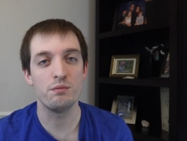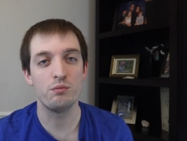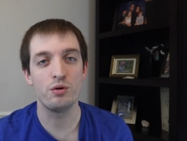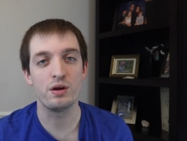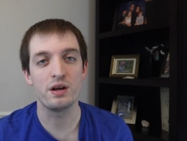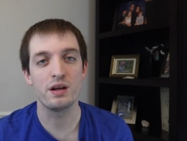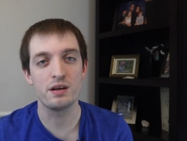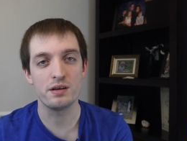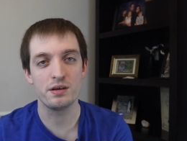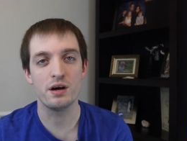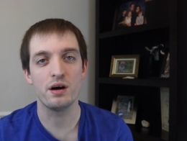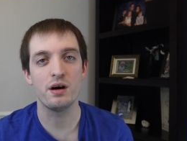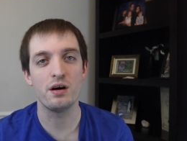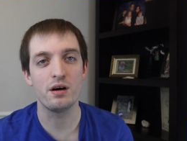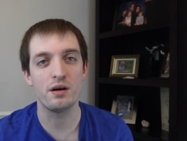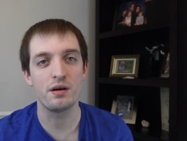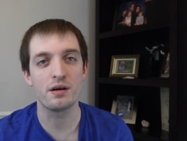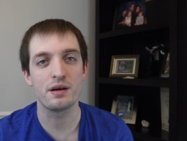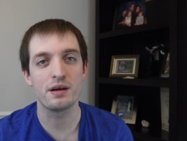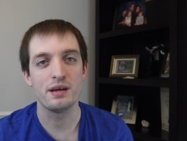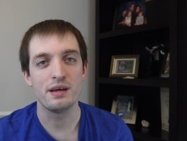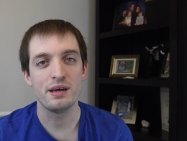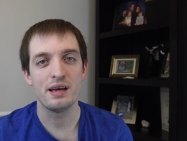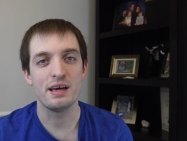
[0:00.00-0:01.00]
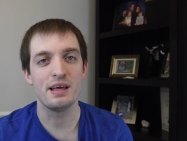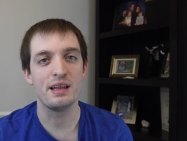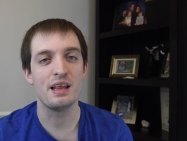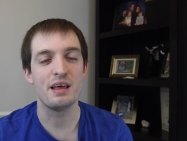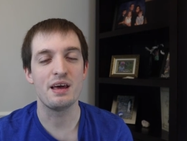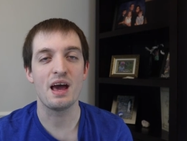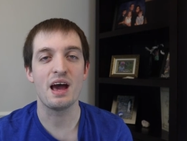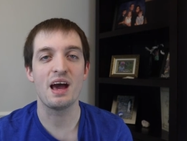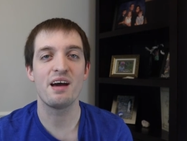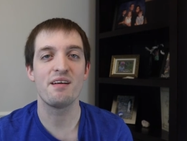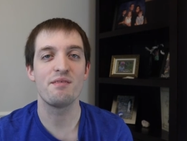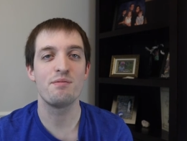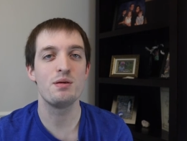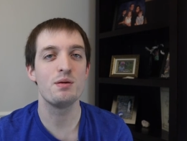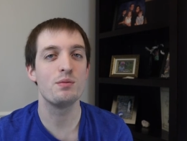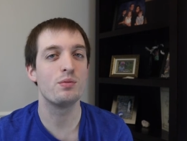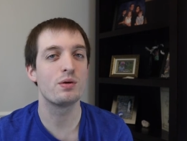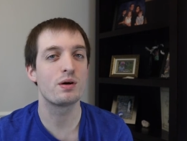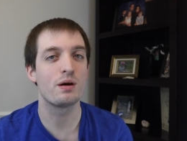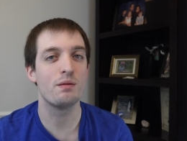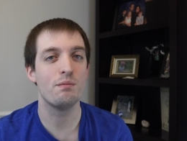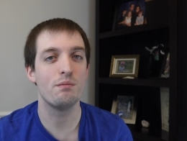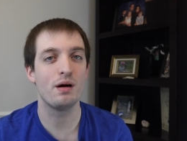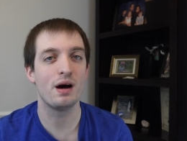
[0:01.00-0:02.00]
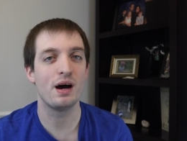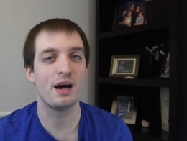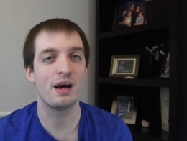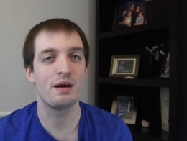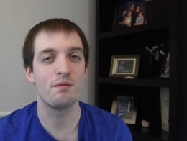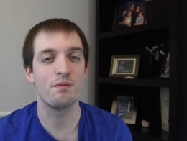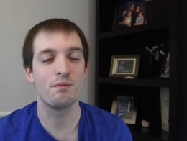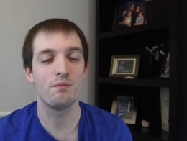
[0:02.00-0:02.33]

breeded dog and they have people come by